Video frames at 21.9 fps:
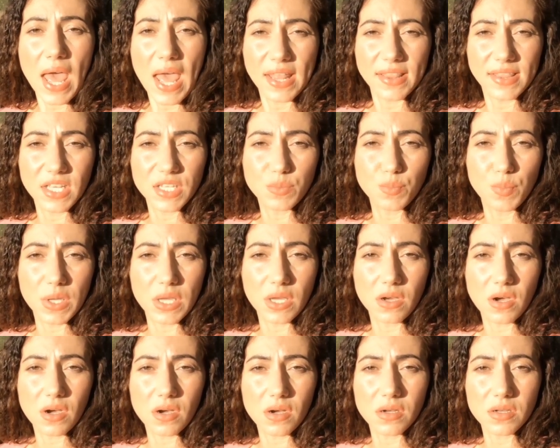and that's
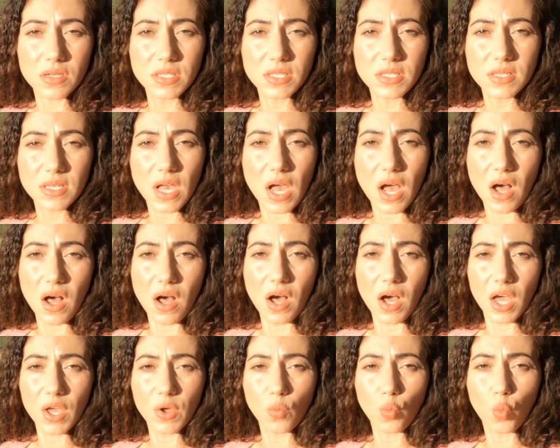because
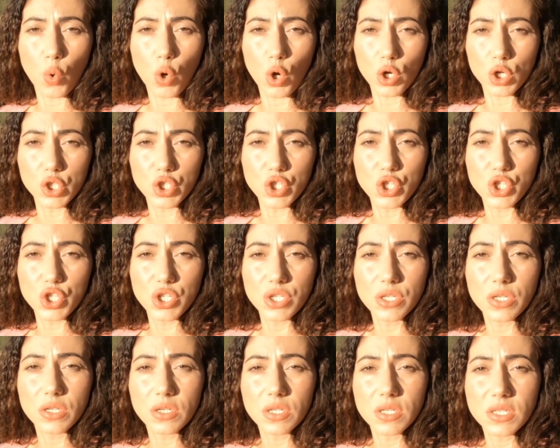I
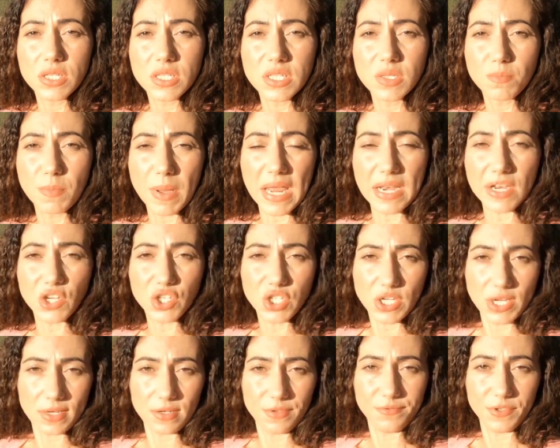watched Spanish
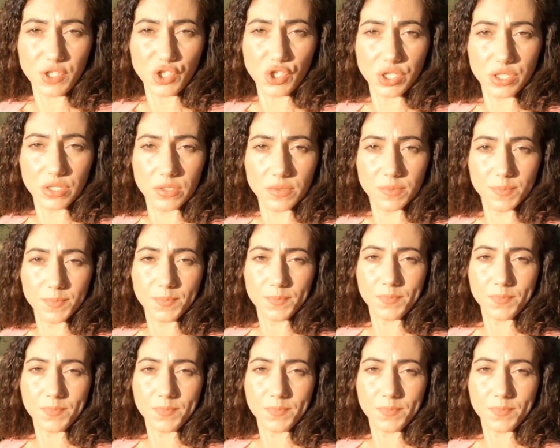television.